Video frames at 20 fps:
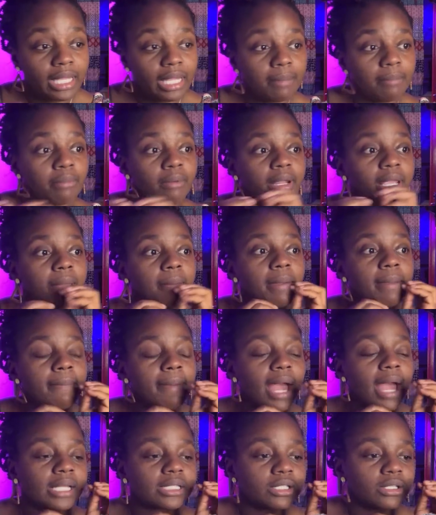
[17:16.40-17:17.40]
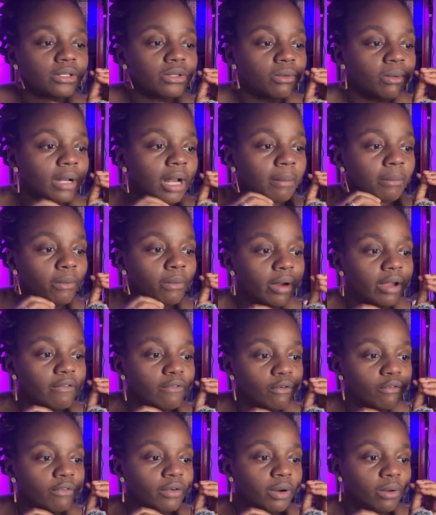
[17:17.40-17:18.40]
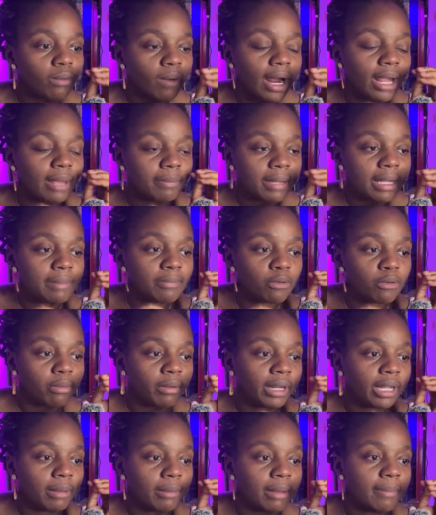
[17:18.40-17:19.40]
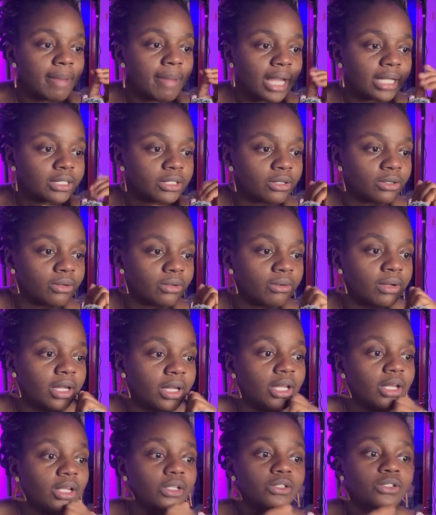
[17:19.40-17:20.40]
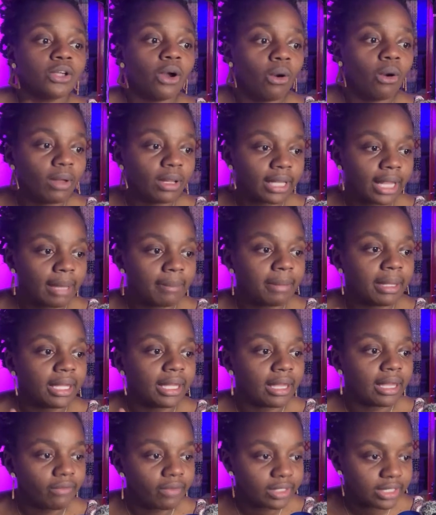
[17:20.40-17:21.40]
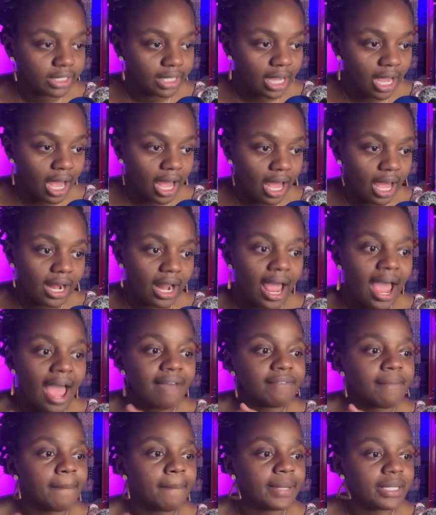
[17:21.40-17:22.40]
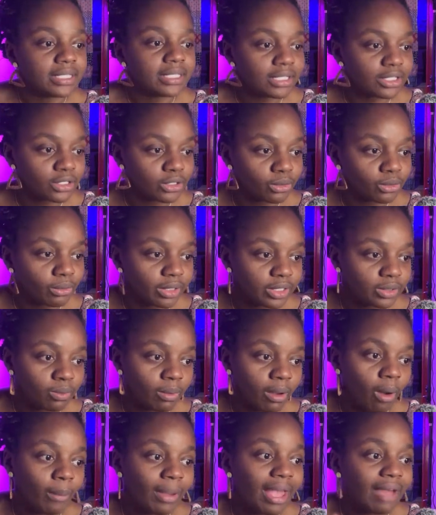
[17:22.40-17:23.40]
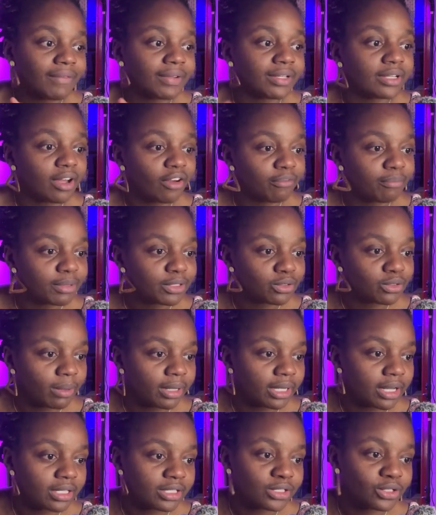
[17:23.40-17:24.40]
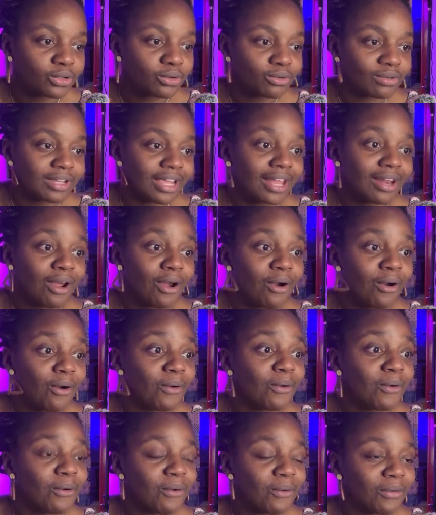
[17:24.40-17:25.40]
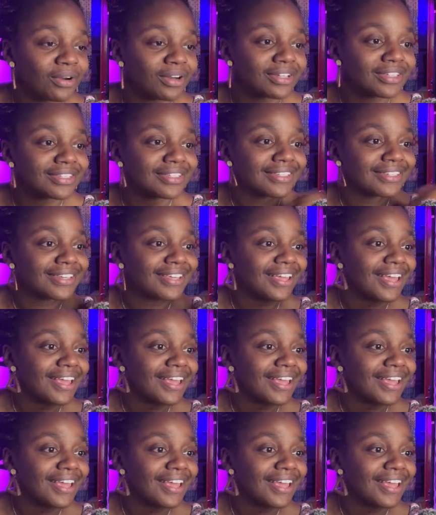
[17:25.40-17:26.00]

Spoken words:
bringing me back to you, and I'm grateful for the right people bringing me back to you. Don't claim it. Give it to God. I have a business degree as well. We have enough between us to create our own course.